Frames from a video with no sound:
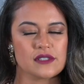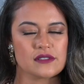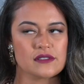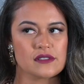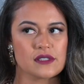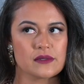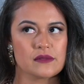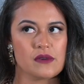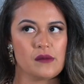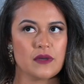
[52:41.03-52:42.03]
distancing
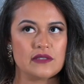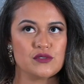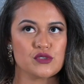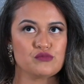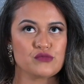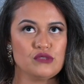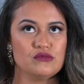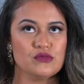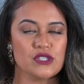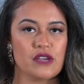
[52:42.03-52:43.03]
really well, but, you know,
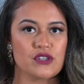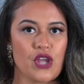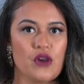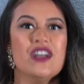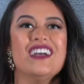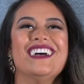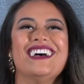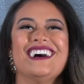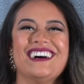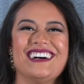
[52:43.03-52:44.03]
we'll never know.
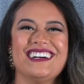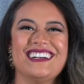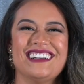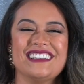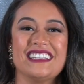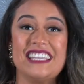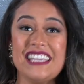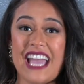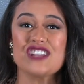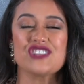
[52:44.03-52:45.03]

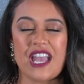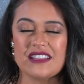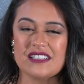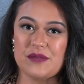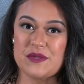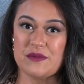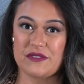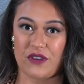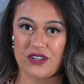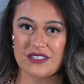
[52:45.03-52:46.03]
He actually had the
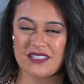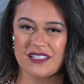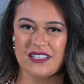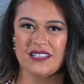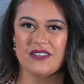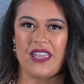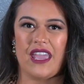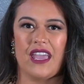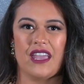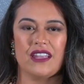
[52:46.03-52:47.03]
symptoms first.
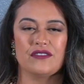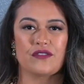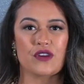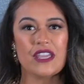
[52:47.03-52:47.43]
And for